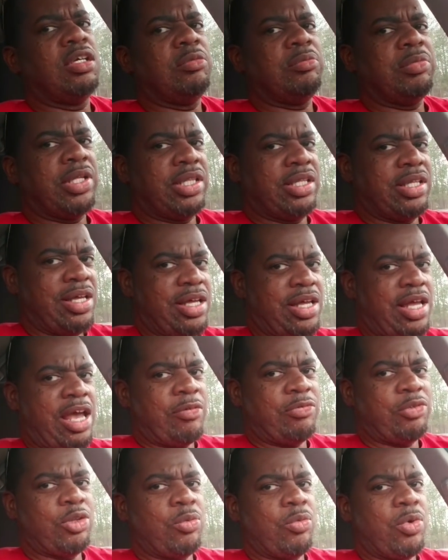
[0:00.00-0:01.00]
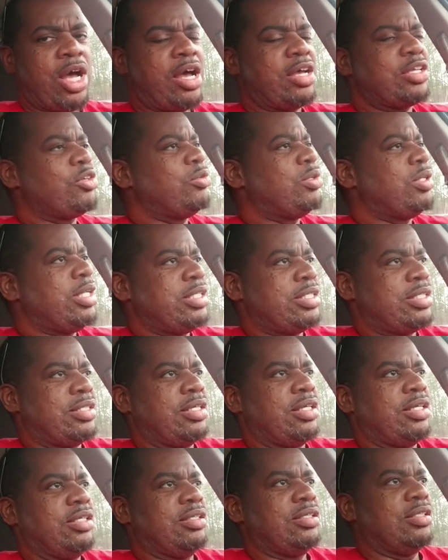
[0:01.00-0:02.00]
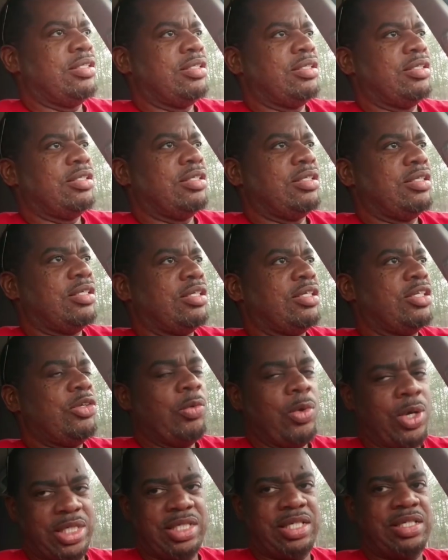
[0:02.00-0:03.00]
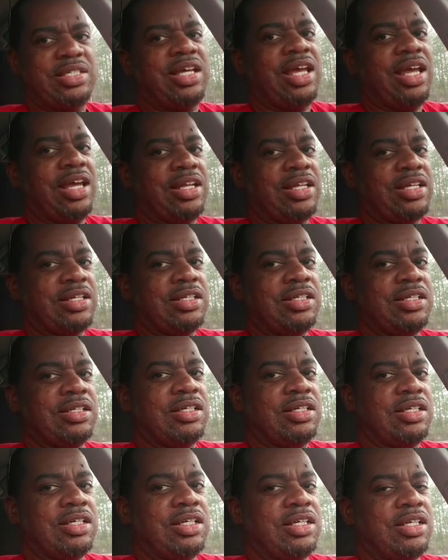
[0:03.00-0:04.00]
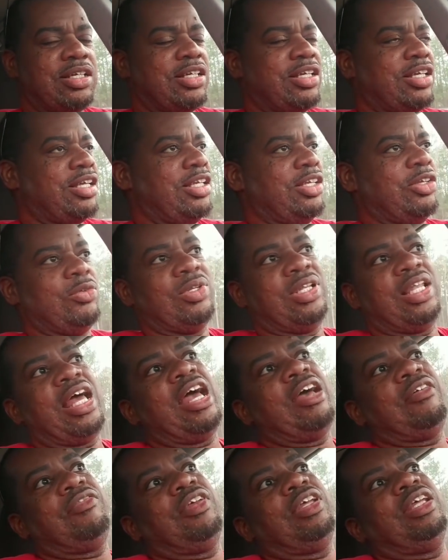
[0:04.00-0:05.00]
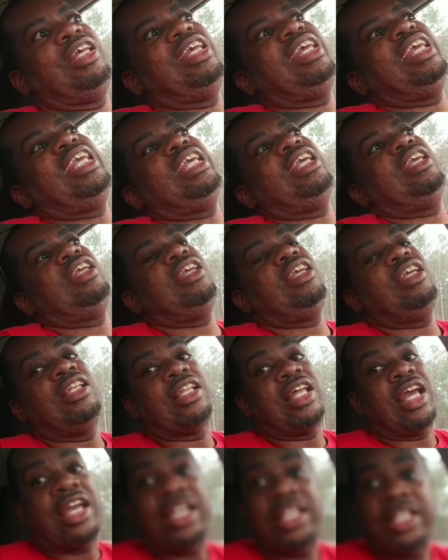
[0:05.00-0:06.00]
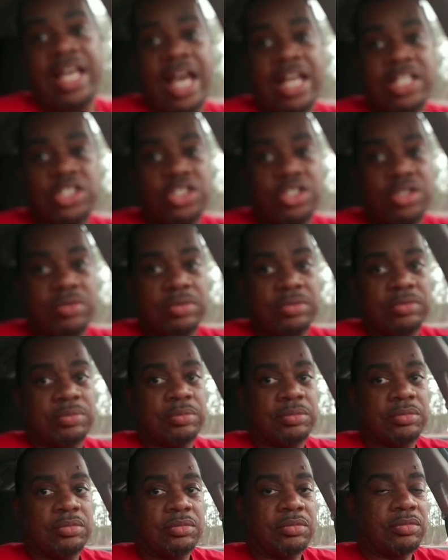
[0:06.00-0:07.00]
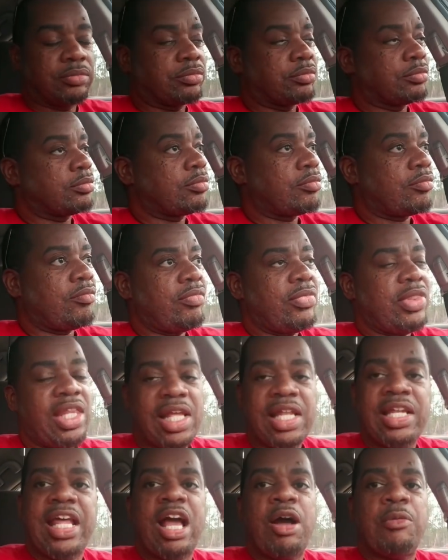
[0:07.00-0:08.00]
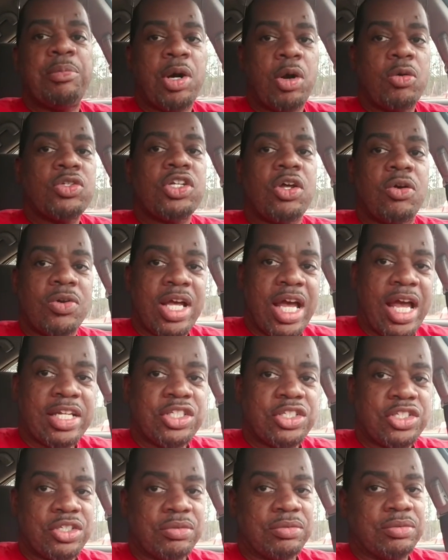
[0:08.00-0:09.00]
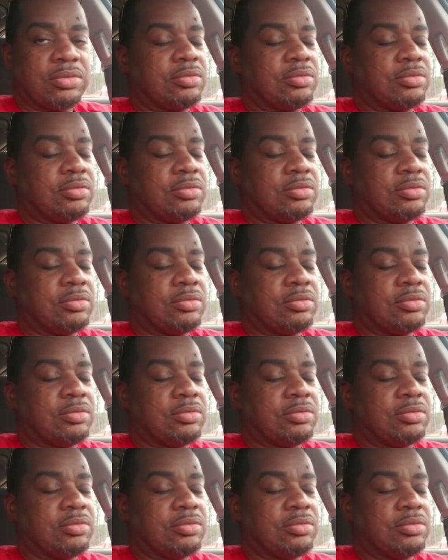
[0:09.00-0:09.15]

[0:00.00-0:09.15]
But then after a while, you listening, you entertaining, you laughing, now he got you. Now Bozo got you.